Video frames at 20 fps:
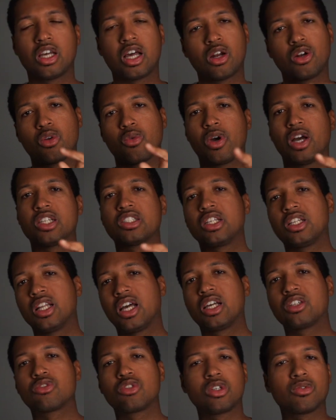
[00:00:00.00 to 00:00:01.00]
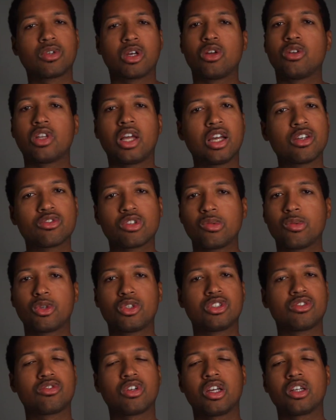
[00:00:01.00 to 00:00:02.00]
I don't know why I said live streams. I don't live stream
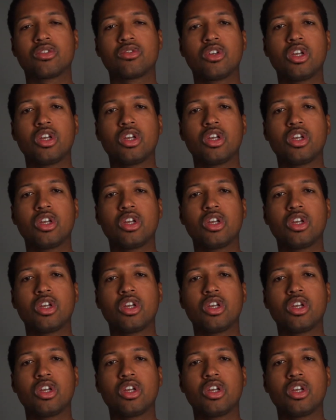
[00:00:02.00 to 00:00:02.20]
on this channel.